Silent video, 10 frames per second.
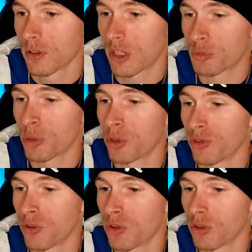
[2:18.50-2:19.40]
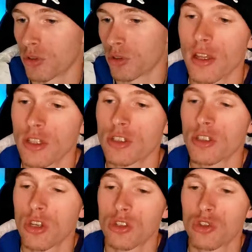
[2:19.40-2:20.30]
That's beautiful. Yeah, this
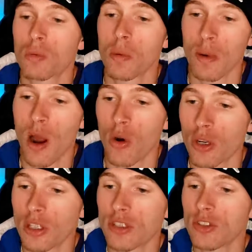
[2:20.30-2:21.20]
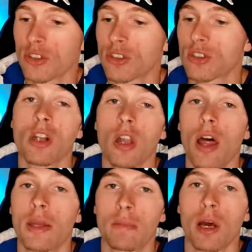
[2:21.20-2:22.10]
is his superpower. He's he's a
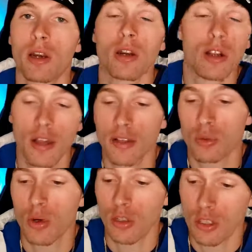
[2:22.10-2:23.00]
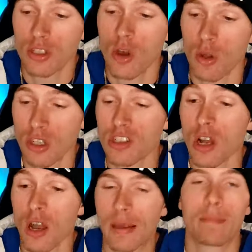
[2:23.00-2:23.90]
light bender. That's what I, he's a he's
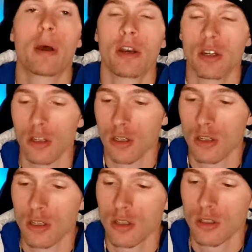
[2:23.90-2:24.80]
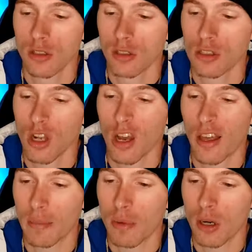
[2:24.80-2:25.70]
a light bender. He's a
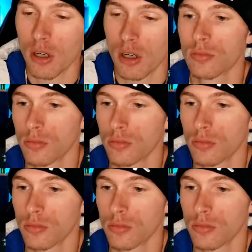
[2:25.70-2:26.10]
light bender.